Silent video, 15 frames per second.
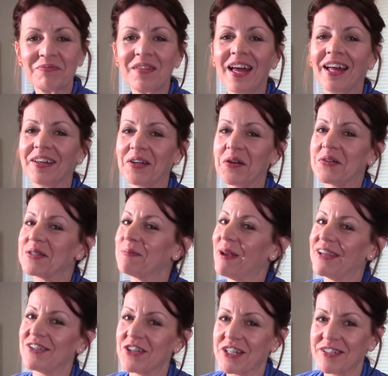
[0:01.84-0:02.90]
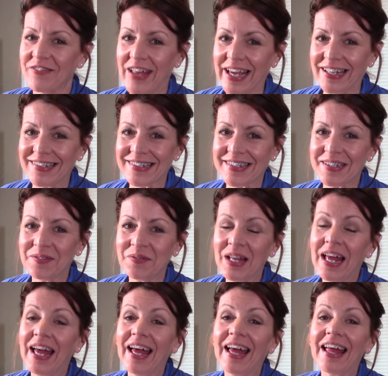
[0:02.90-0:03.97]
Hello Spice Chicks fans.
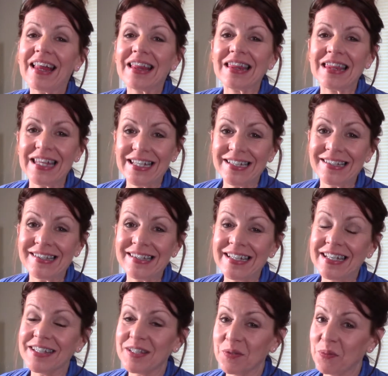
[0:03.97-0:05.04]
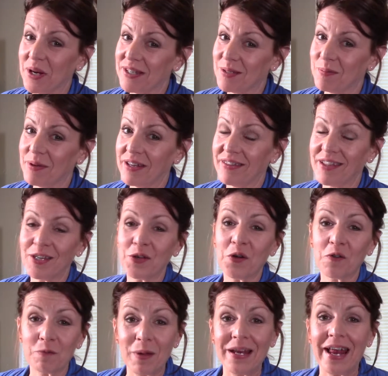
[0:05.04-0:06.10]
This is the recipe that
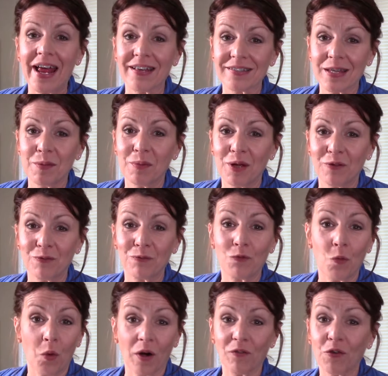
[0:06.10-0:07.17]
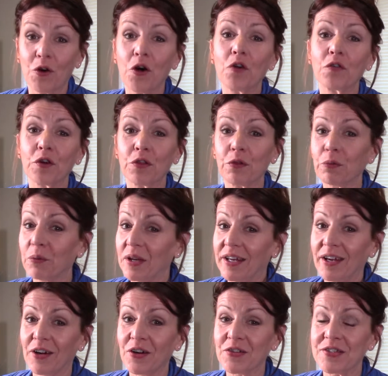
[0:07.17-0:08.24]
you've been asking me for over 3
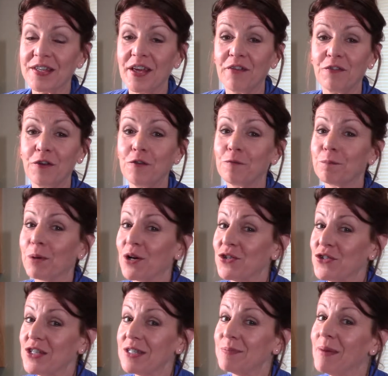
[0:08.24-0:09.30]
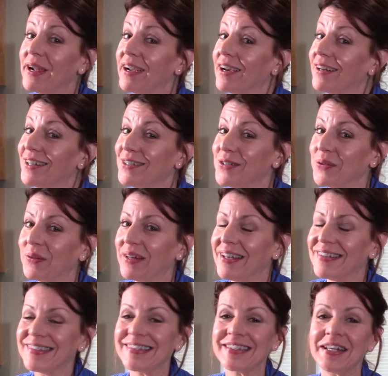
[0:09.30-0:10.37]
years. If you've purchased my honey-do
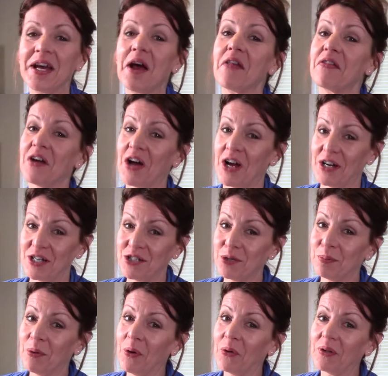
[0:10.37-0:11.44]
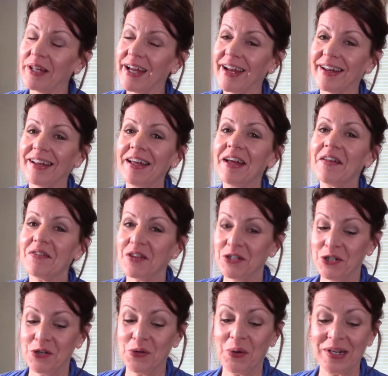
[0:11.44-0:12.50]
list, the honey chipotle, then
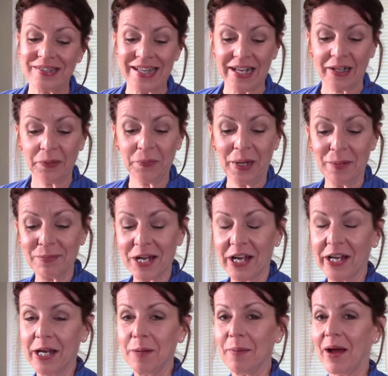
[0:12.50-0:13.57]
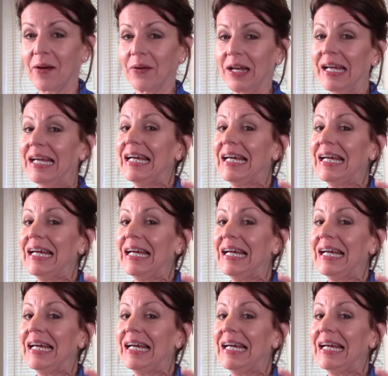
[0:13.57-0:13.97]
you know exactly what I'm talking about.